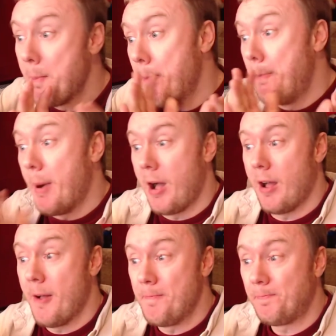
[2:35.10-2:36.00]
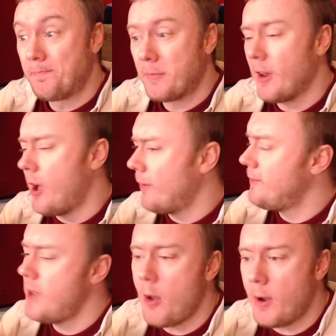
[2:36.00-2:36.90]
but I've
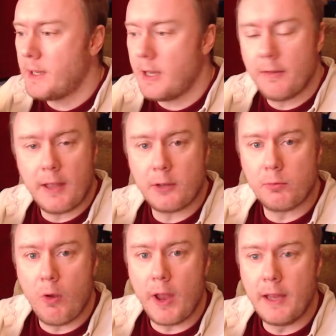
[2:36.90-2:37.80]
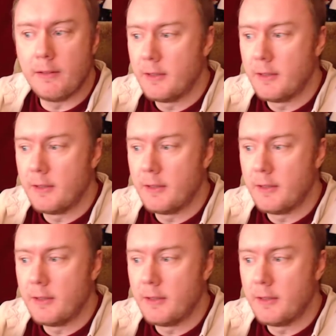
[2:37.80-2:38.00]
no idea if that's right.